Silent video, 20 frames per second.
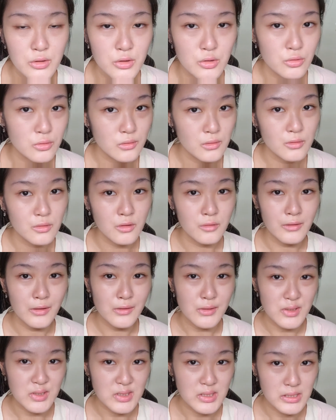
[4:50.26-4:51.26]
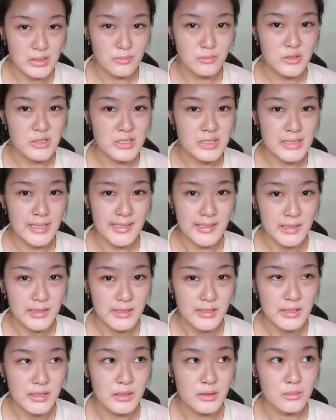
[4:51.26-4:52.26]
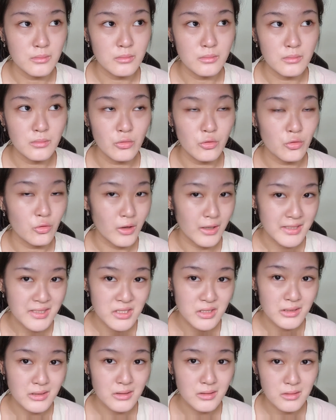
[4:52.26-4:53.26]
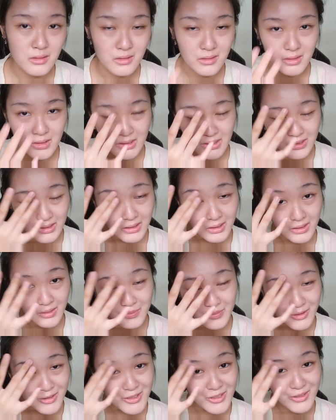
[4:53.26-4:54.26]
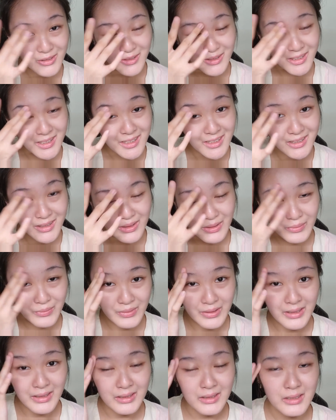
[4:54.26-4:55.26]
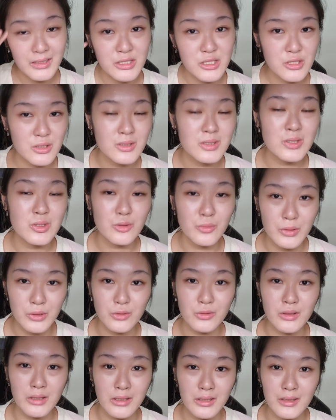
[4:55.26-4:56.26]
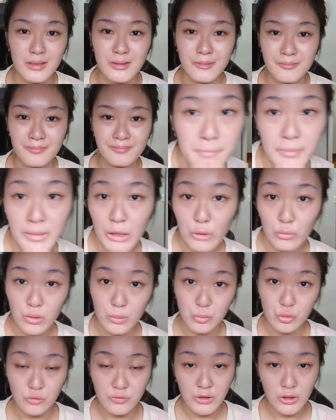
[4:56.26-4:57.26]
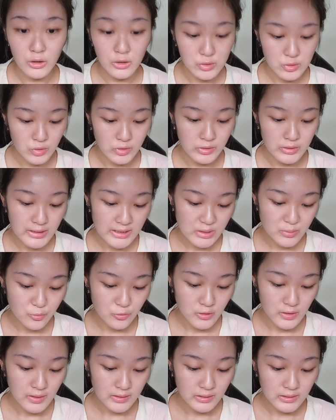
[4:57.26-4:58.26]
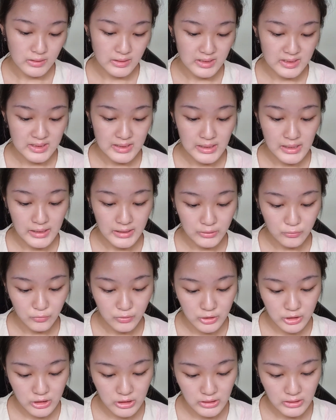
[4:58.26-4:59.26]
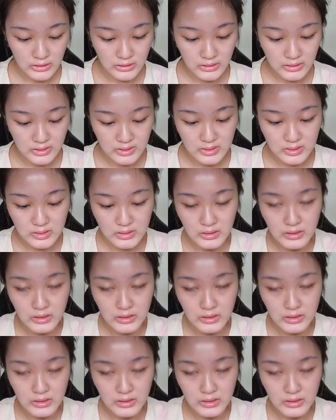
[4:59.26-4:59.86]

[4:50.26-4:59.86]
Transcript: you'll look around the same, just slightly whiter. I'm not sure, but it should still be okay. Now we're moving on to the next product in this line, which is